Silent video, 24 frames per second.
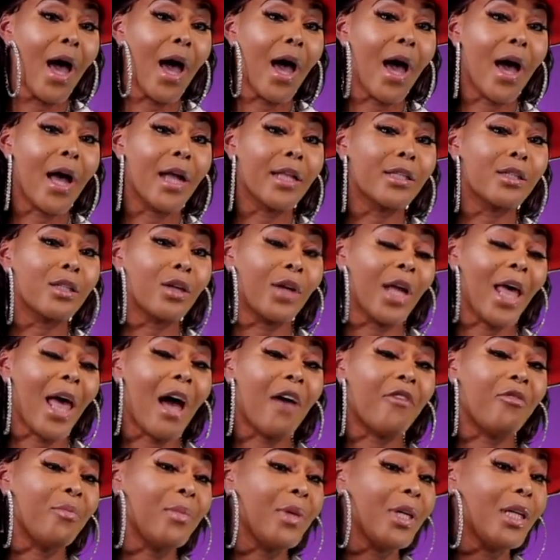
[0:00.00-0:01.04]
And so they
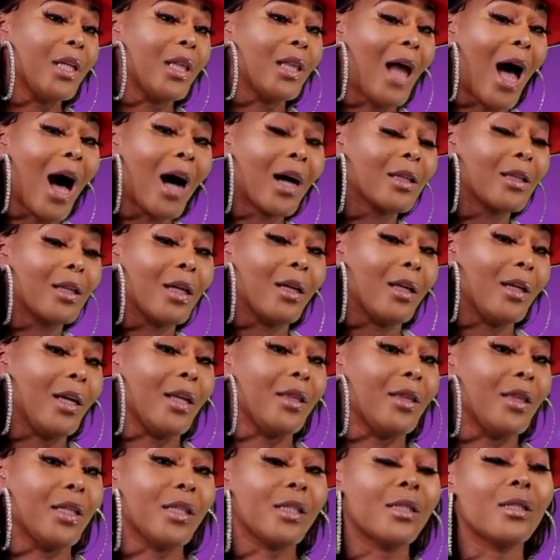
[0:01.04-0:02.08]
have me locked
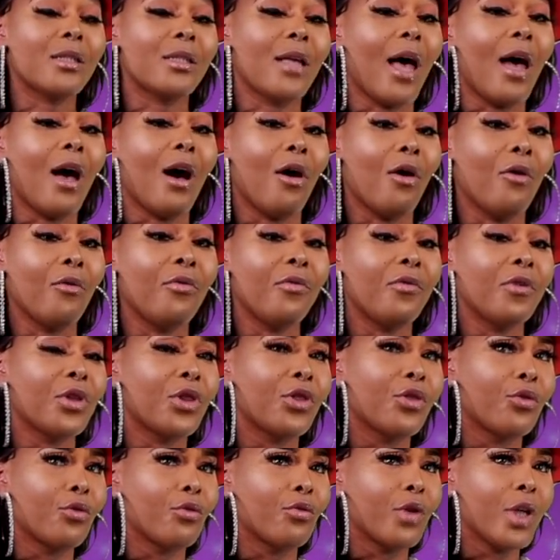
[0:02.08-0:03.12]
in this cell for
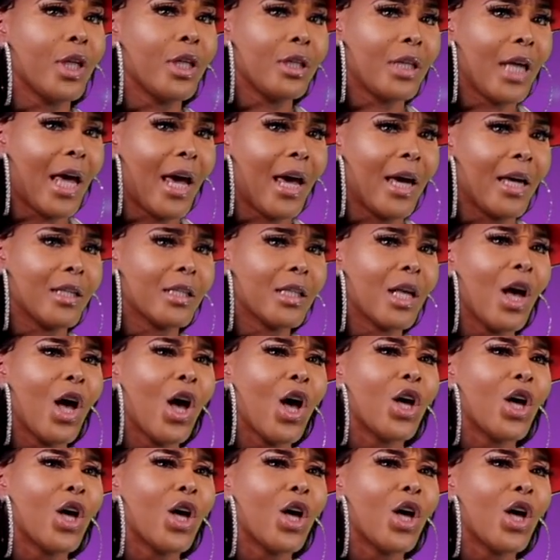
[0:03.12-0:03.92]
3 days.